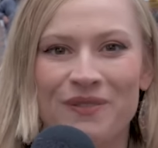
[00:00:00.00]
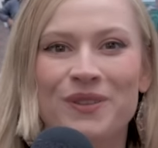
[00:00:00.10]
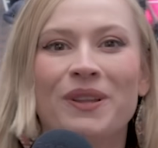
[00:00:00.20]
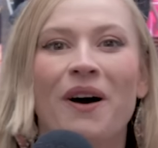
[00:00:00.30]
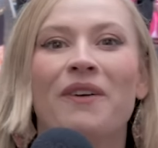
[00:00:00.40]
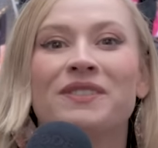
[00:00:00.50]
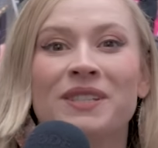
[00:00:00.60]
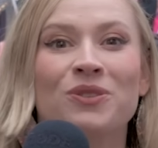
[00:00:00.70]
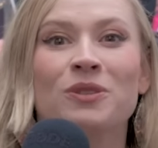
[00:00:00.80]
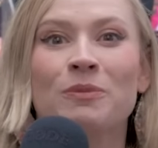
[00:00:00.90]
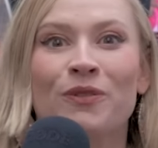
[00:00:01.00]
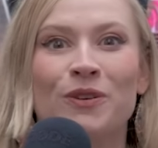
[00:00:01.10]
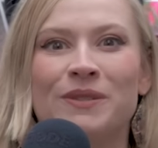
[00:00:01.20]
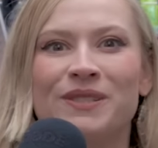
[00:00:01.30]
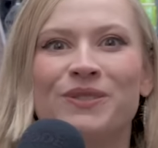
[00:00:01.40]
If you love citrus
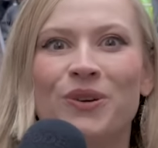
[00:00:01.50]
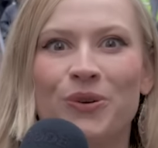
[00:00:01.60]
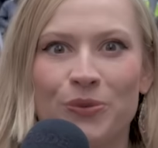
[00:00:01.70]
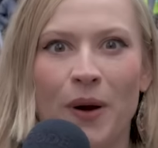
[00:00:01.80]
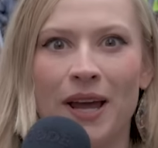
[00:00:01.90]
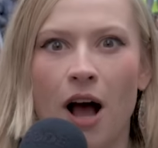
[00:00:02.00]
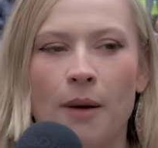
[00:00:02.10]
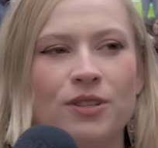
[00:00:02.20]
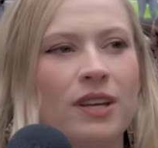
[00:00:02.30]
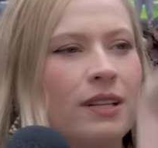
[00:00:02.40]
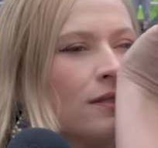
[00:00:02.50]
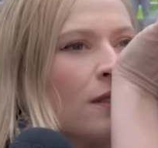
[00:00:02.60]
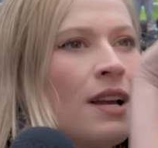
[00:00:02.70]
perfumes, this is a great option.